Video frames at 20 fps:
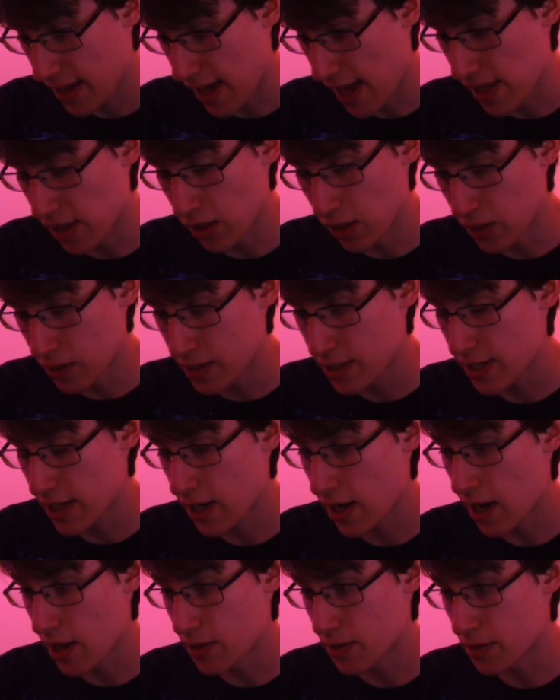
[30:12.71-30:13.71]
and looked
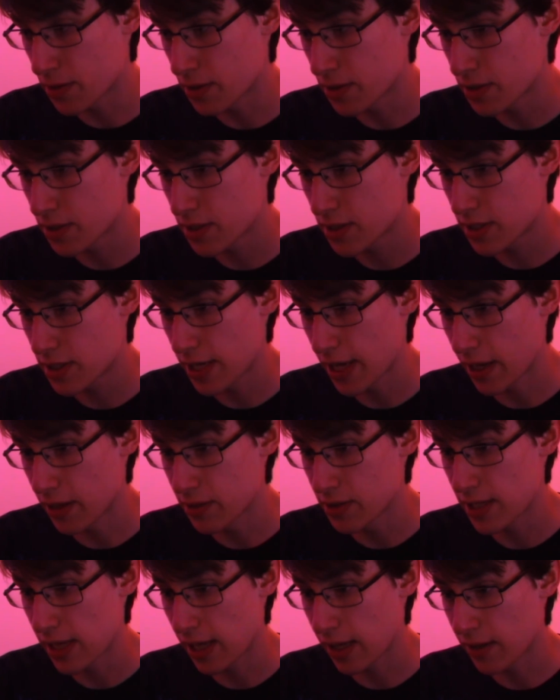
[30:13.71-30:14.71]
at other
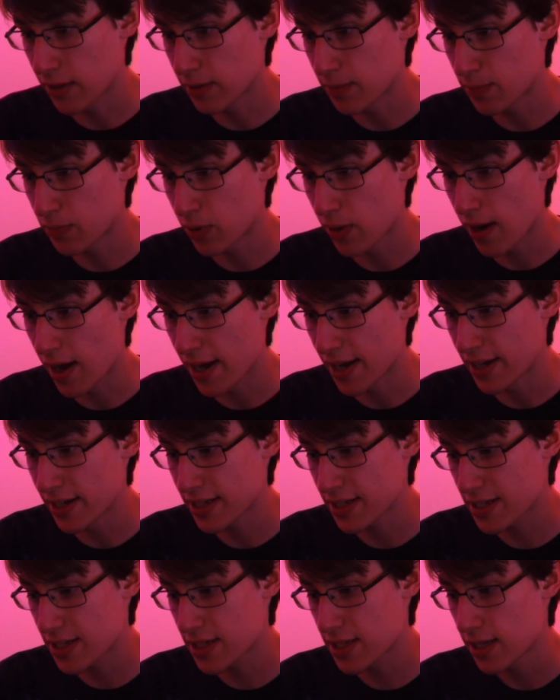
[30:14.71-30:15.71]
Telltale
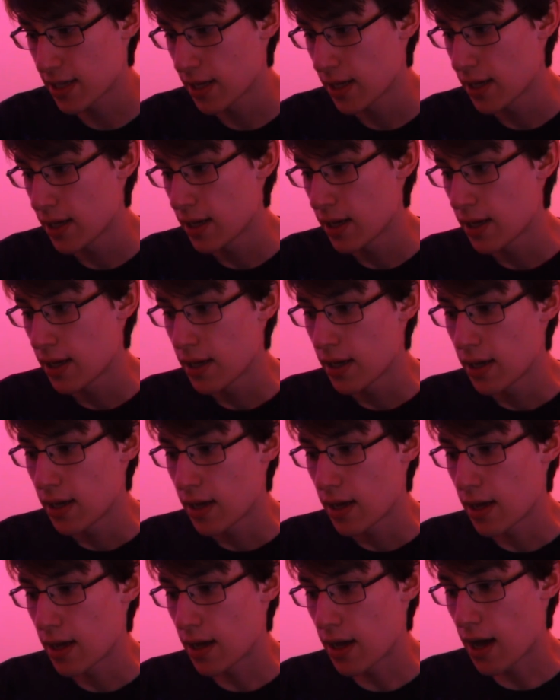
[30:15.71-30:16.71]
products.
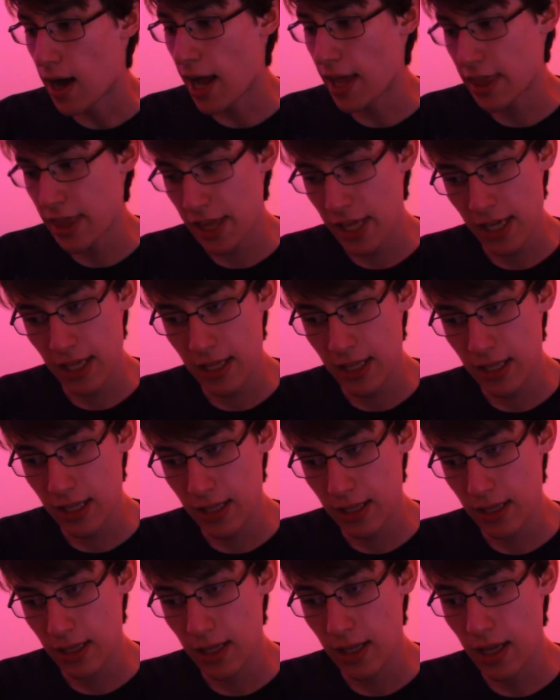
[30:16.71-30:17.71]
I think
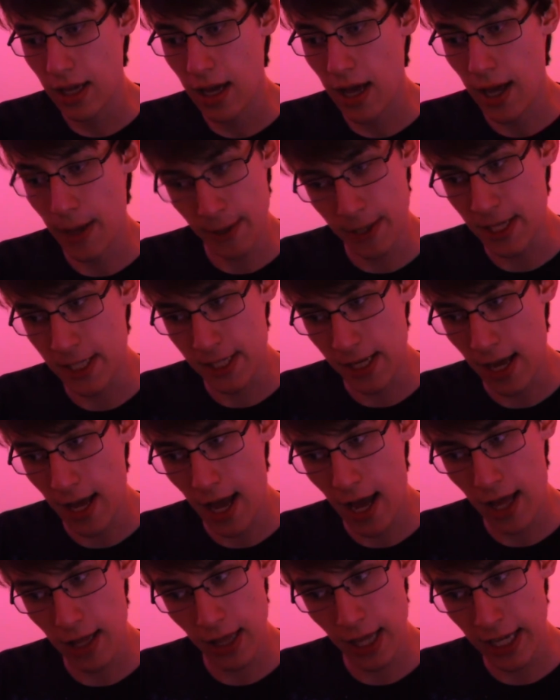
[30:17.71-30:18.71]
because
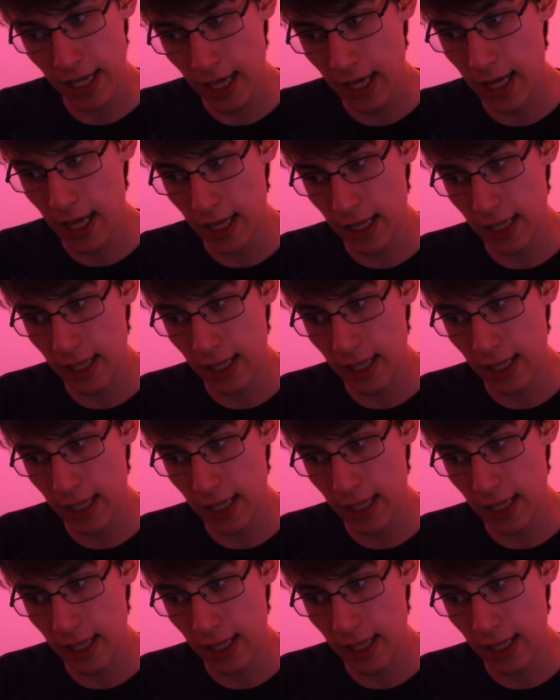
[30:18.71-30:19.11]
like